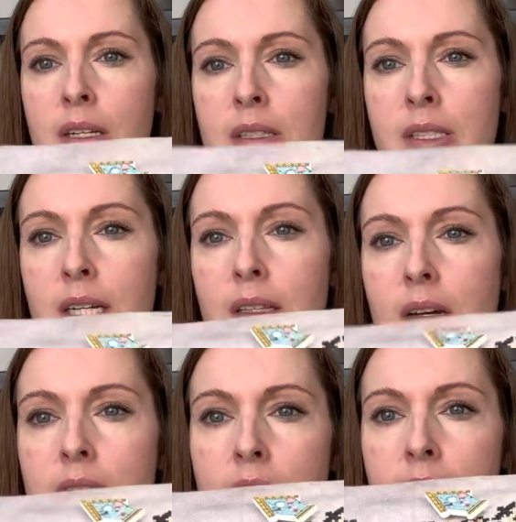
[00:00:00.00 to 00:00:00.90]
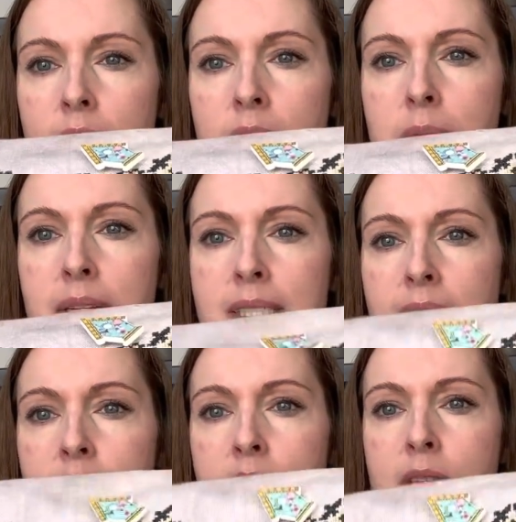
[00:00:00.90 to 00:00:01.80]
took a lot longer because I had
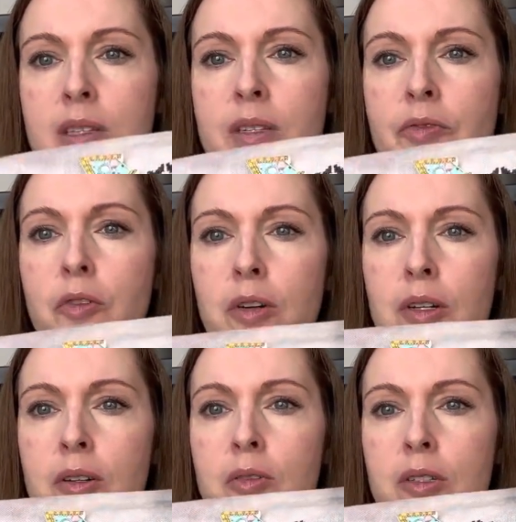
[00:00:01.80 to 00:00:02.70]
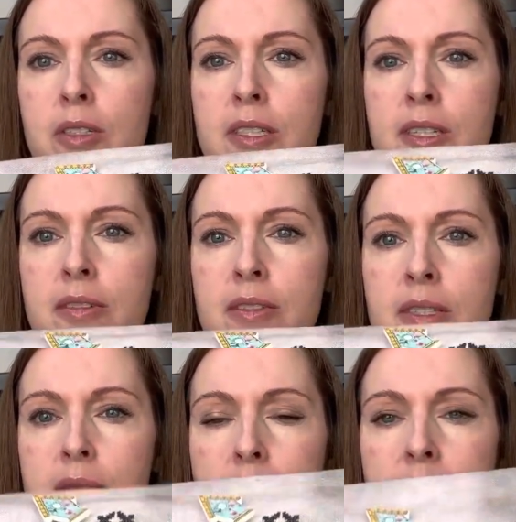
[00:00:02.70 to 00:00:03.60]
to do the 4 cornerstones,
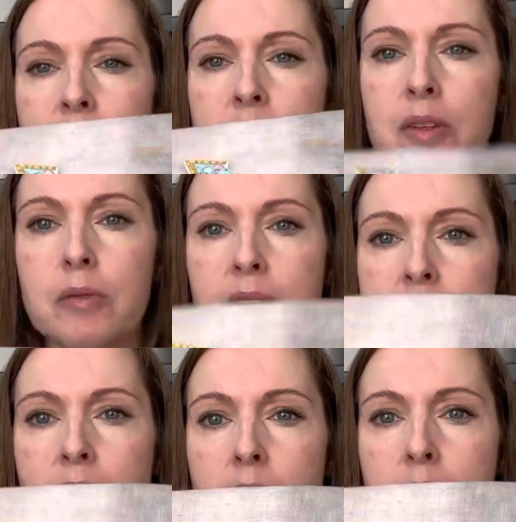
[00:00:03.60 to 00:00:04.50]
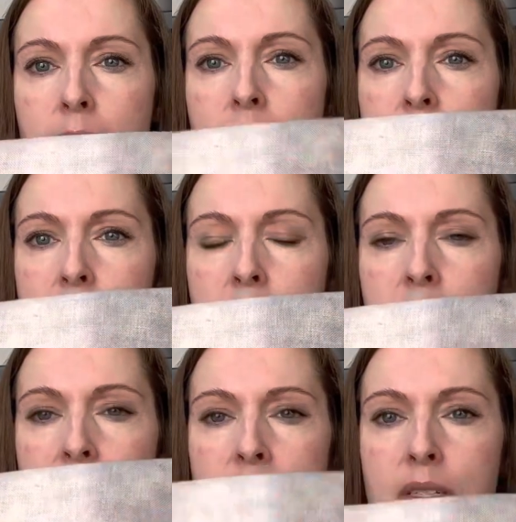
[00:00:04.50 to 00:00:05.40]
but now for the rest of them, I should only
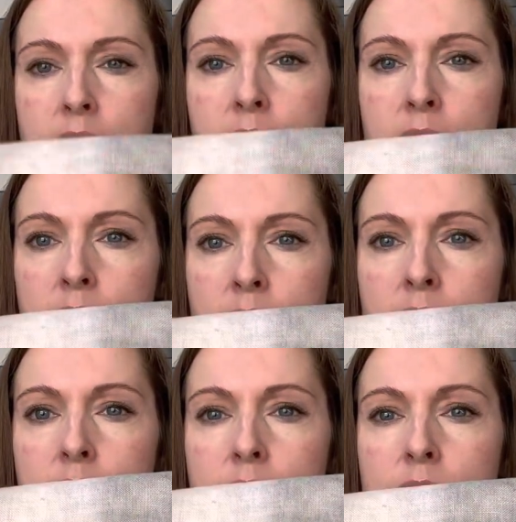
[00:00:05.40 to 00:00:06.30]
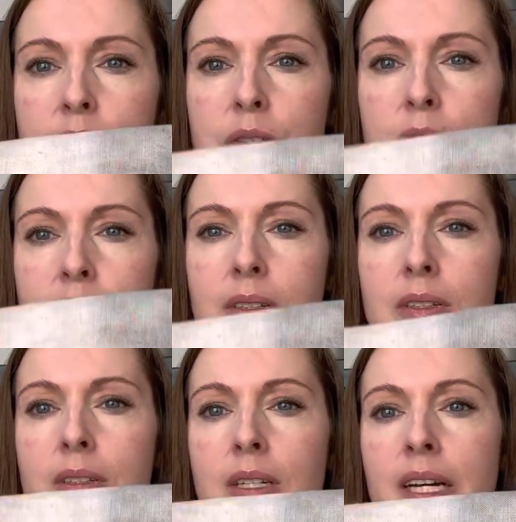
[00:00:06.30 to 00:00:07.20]
have to do 2
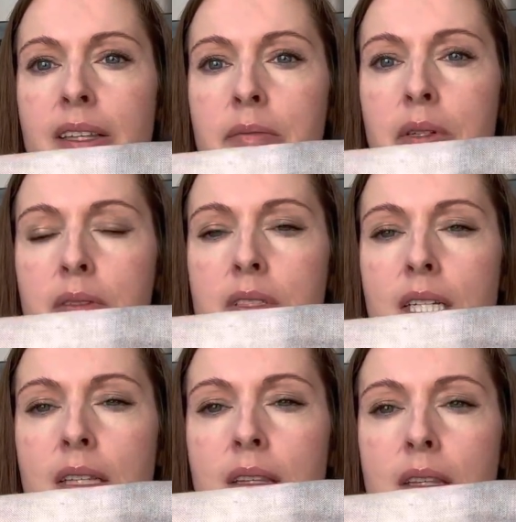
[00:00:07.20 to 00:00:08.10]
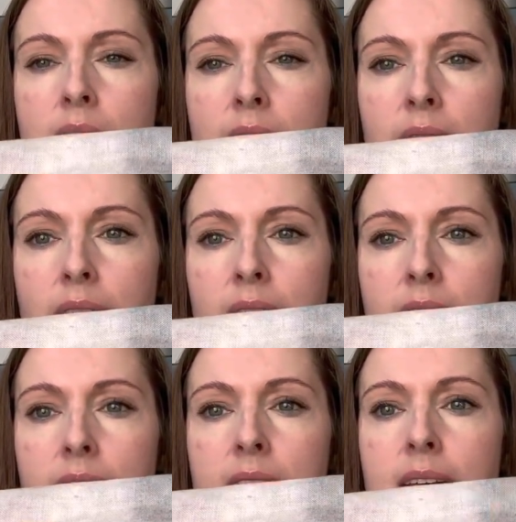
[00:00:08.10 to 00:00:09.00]
at the most. I think I've
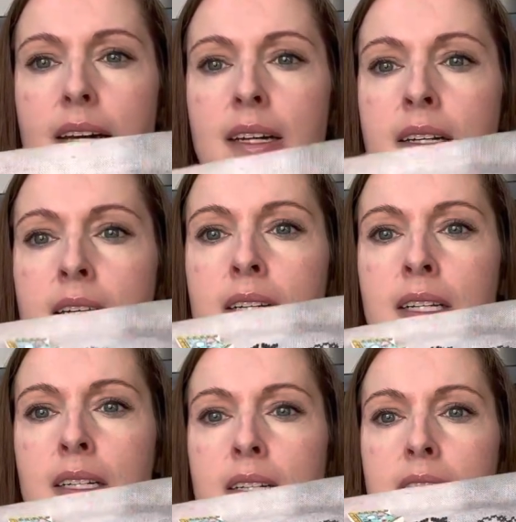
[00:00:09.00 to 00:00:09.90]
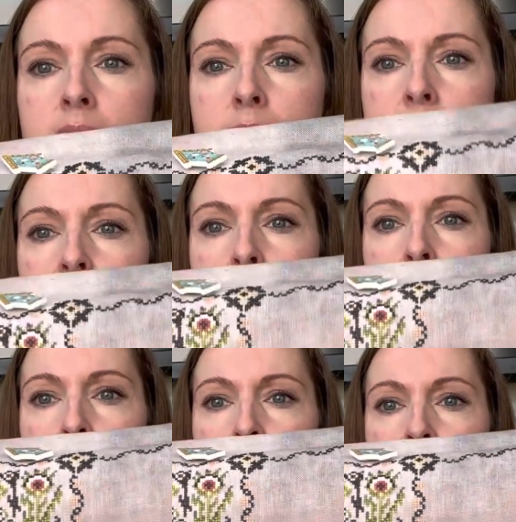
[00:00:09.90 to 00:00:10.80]
calculated, yeah. Because when I
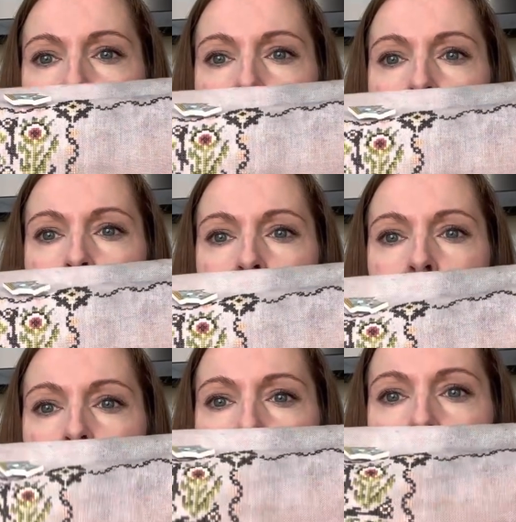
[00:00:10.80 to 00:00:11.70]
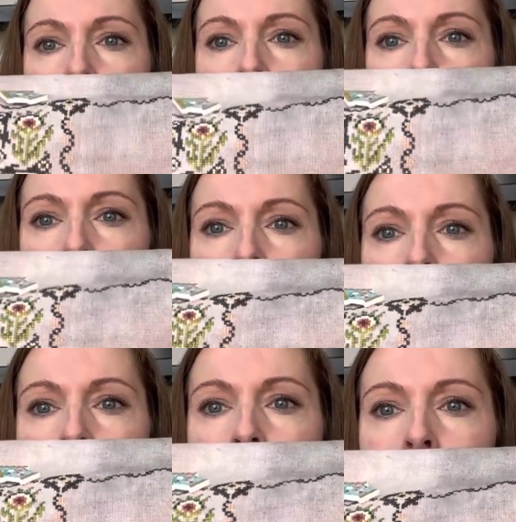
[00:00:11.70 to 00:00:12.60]
move down to here, there'll only be 2.
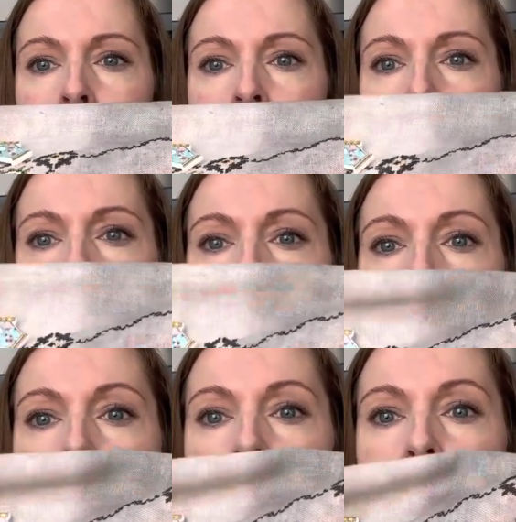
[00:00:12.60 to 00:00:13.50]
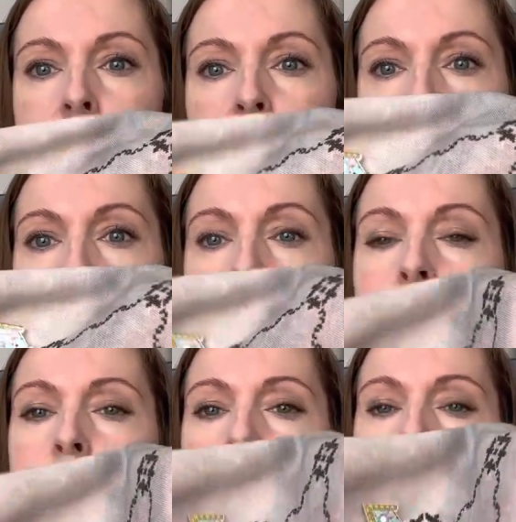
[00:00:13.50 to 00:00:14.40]
And then there'll start only be
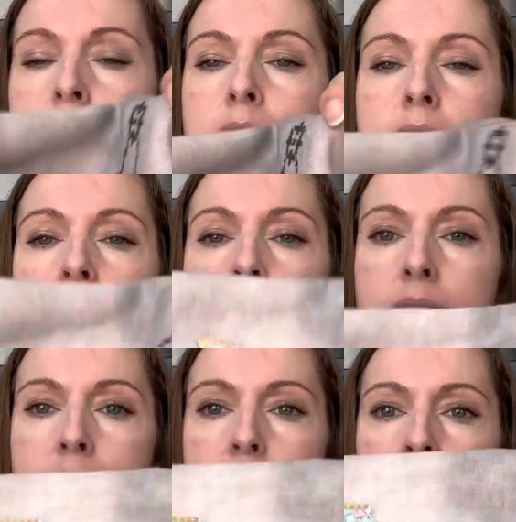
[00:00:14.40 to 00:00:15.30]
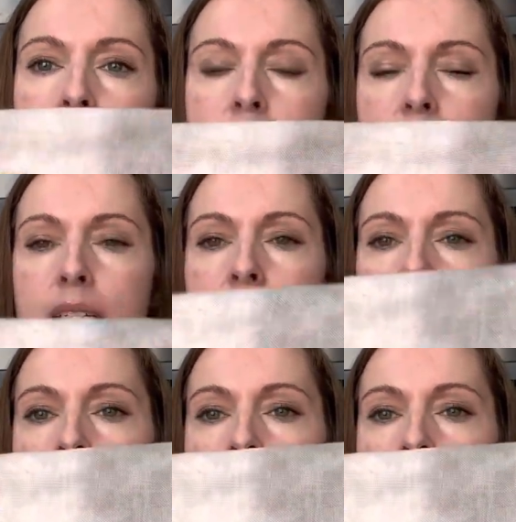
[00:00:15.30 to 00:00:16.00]
1, and then hopefully